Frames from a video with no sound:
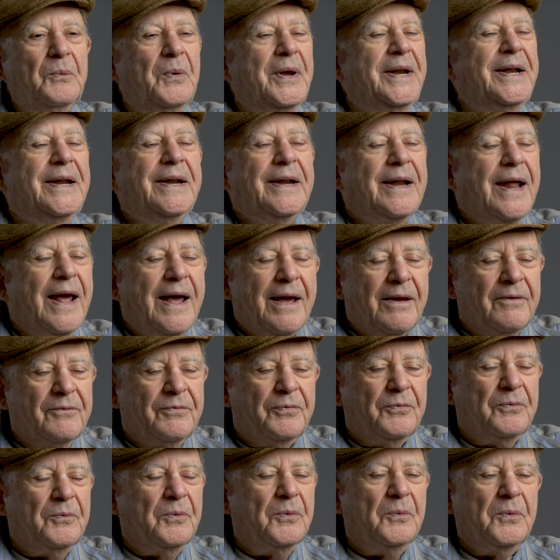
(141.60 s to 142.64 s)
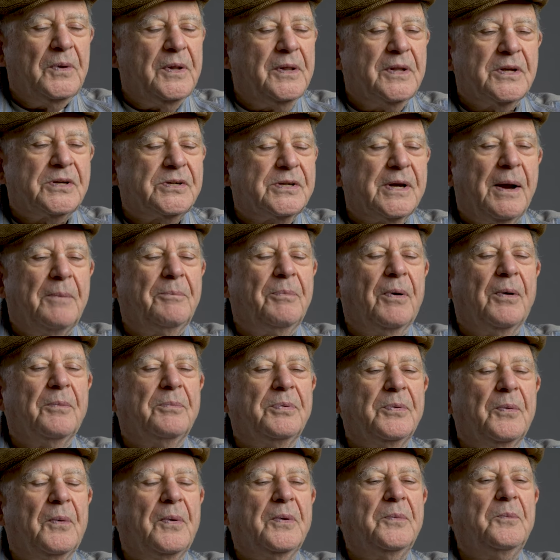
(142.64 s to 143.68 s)
We didn't have in the suburb
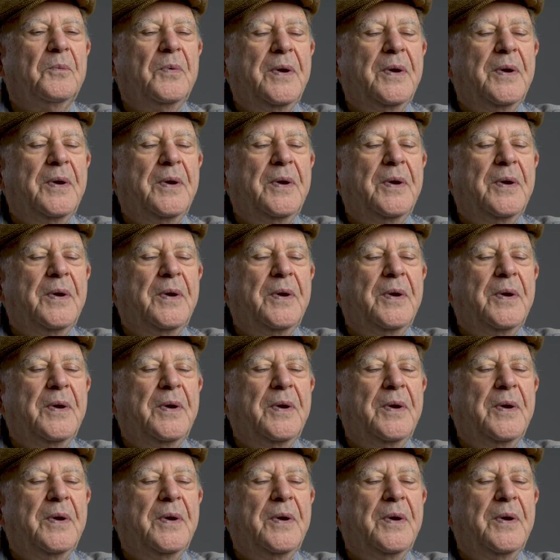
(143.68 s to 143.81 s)
when